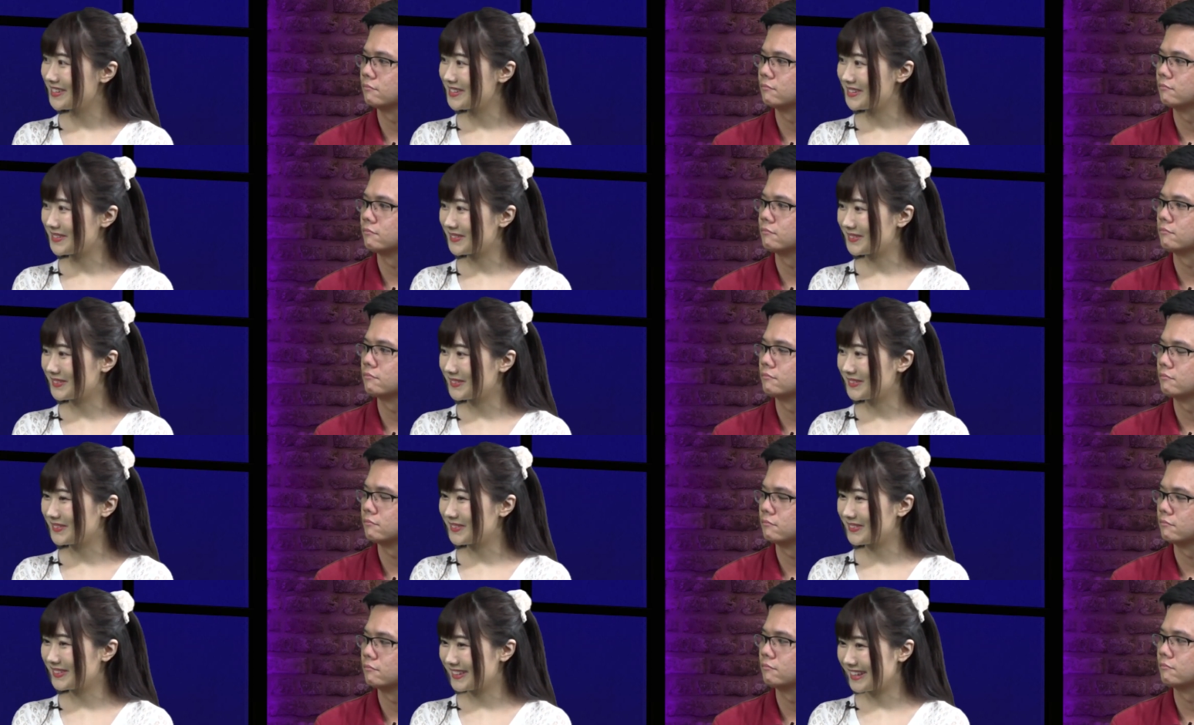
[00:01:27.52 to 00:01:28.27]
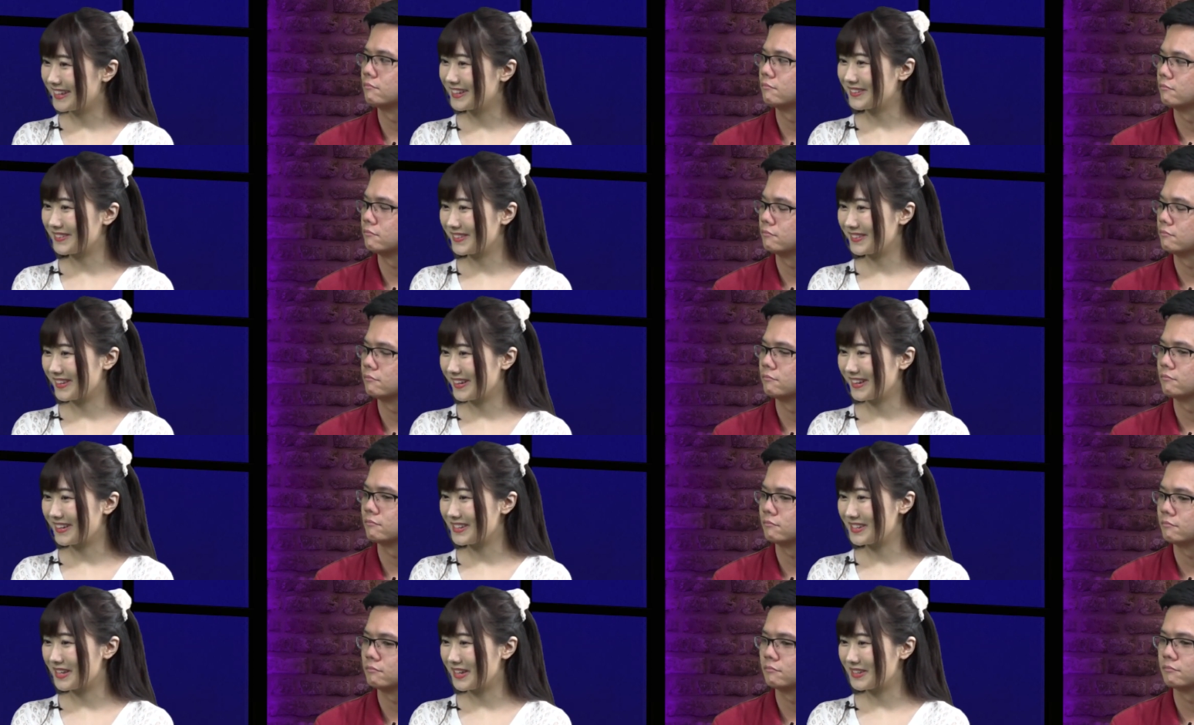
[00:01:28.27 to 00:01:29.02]
Speaker 1: So yeah, yeah
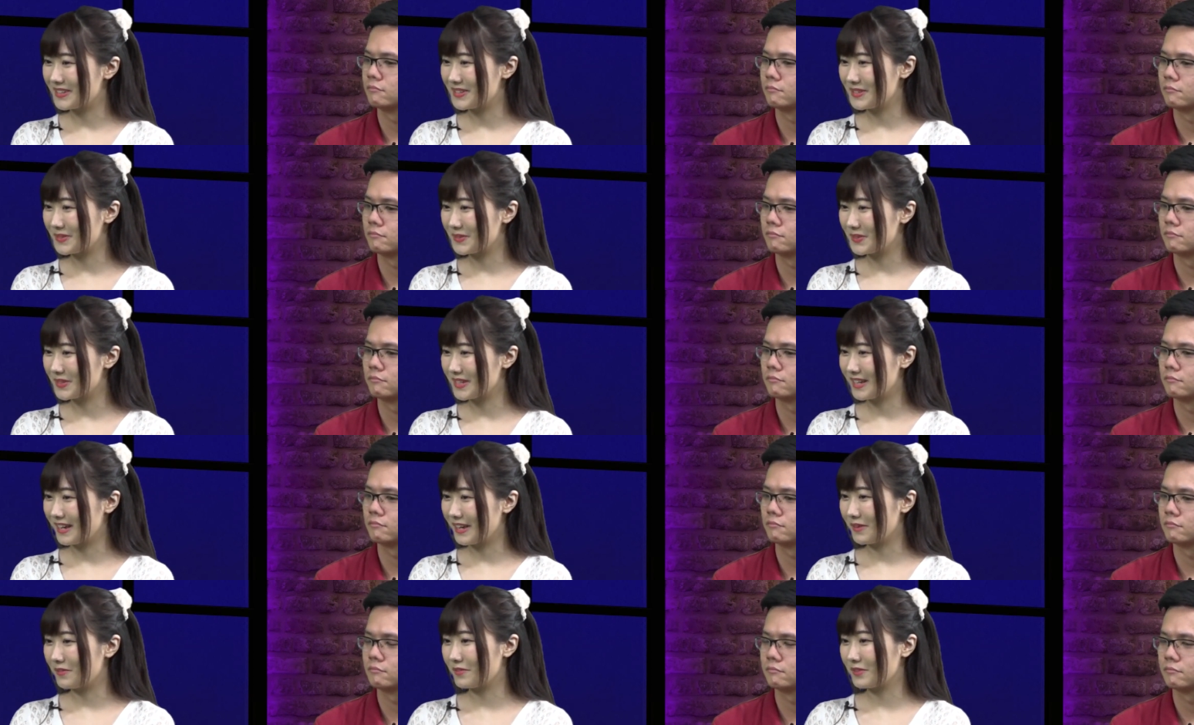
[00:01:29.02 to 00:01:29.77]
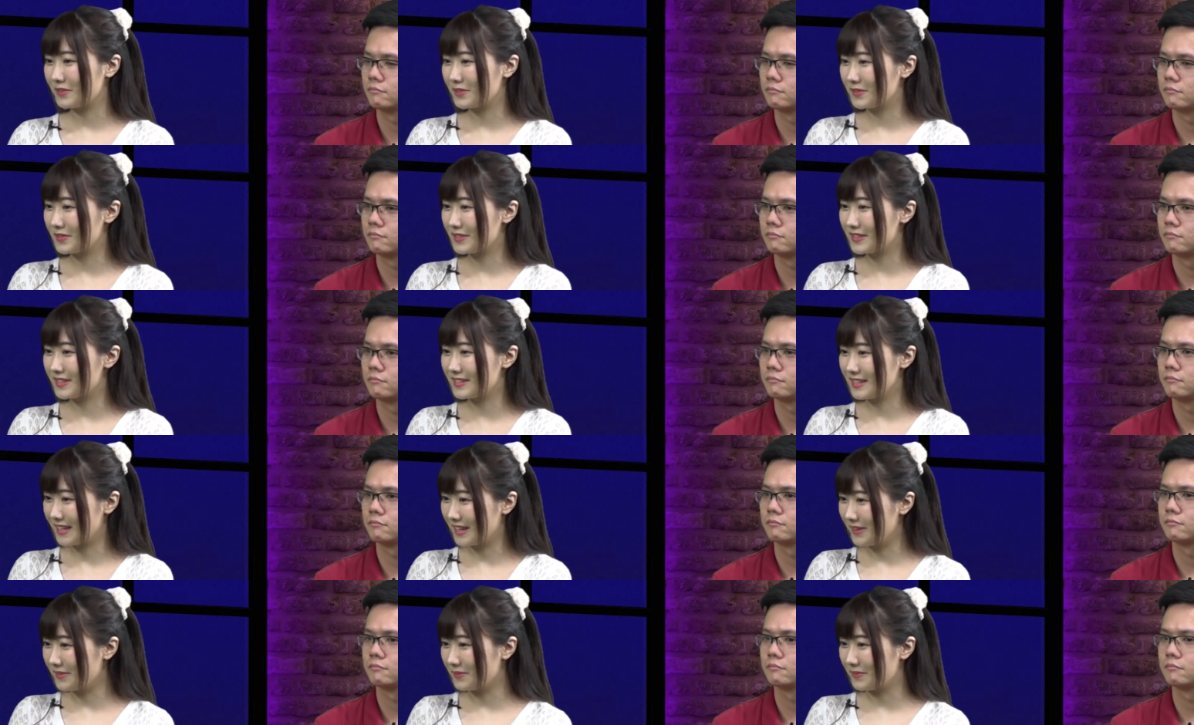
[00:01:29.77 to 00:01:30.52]
I, I thought I feel
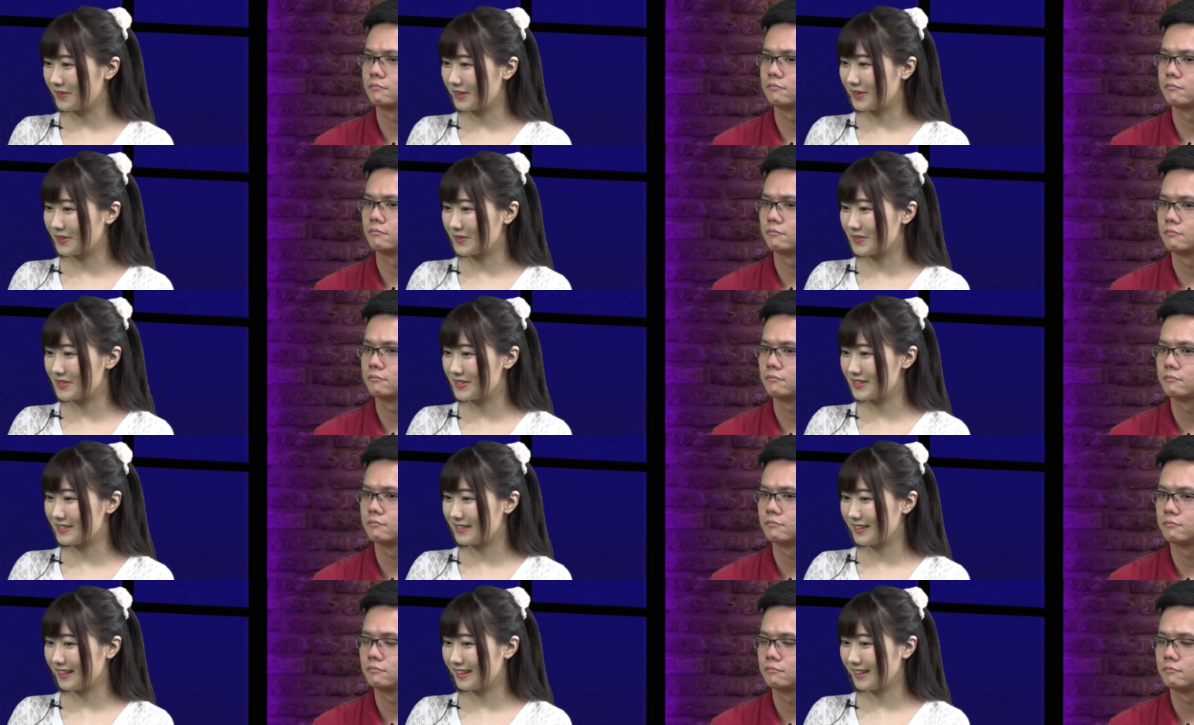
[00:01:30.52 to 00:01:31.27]
safe because